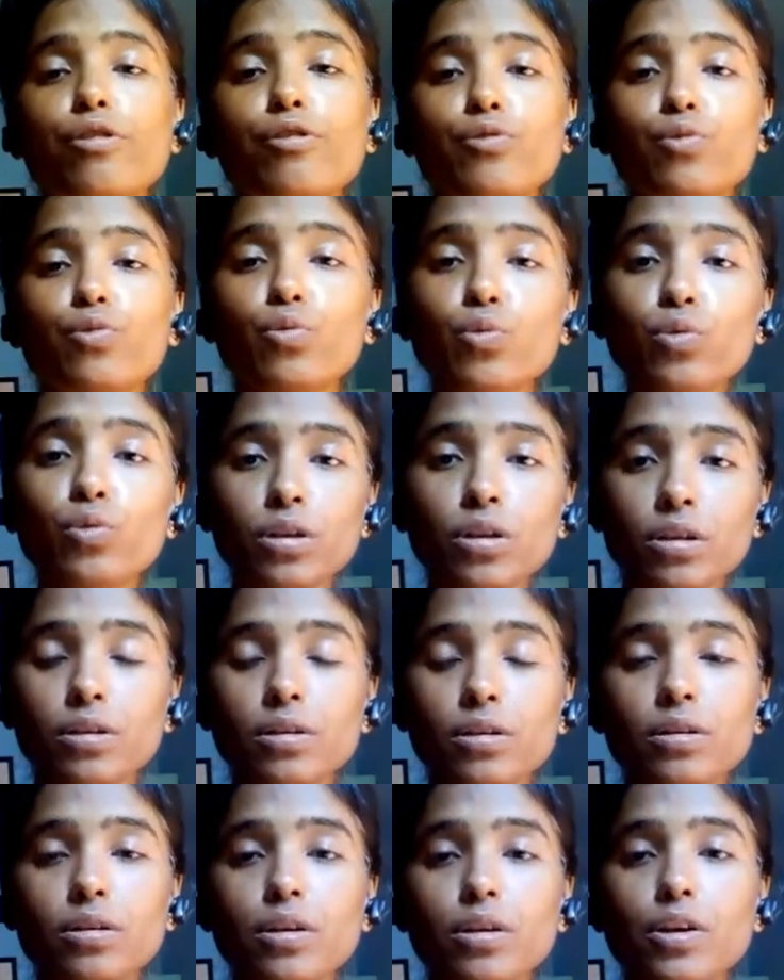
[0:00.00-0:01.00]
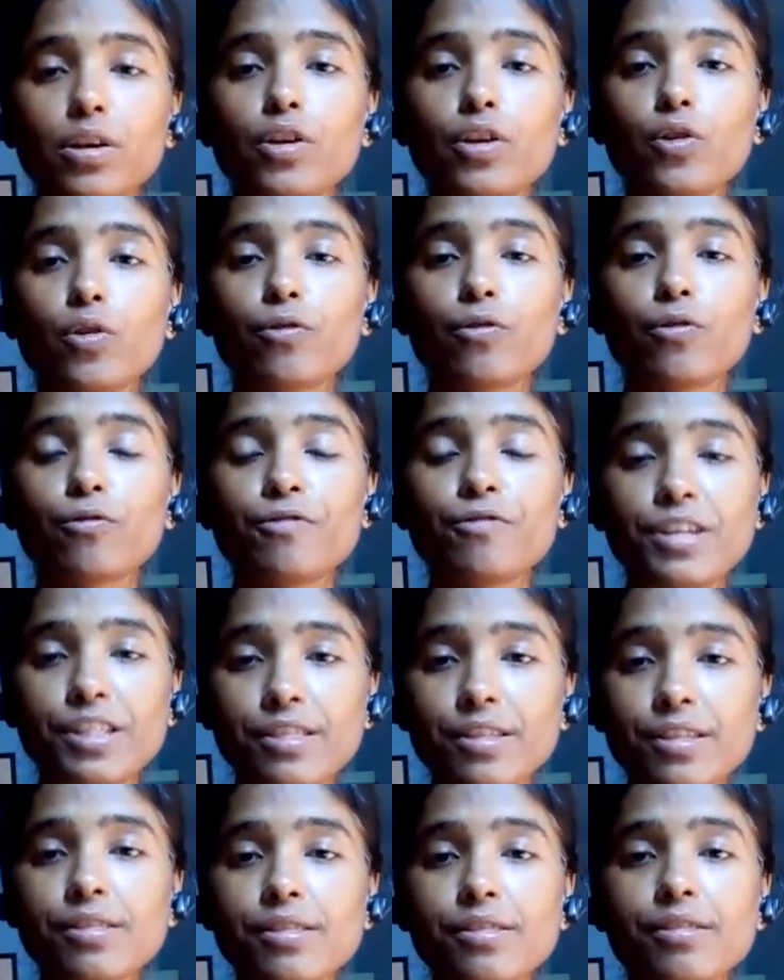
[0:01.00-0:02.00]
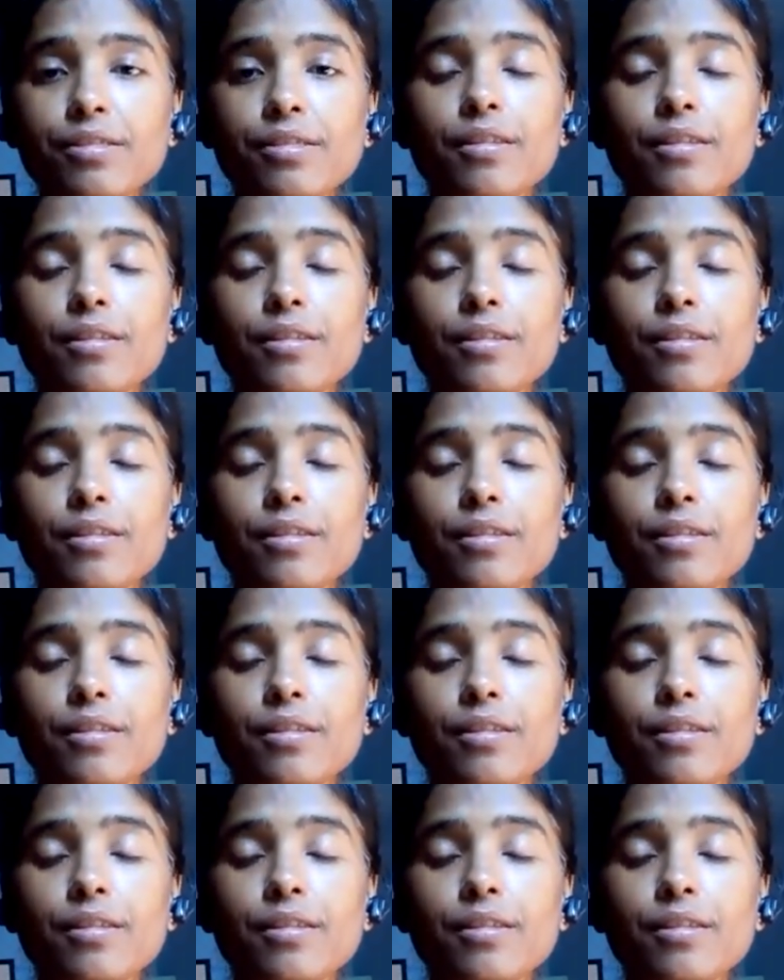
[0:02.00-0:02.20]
stool, your feces,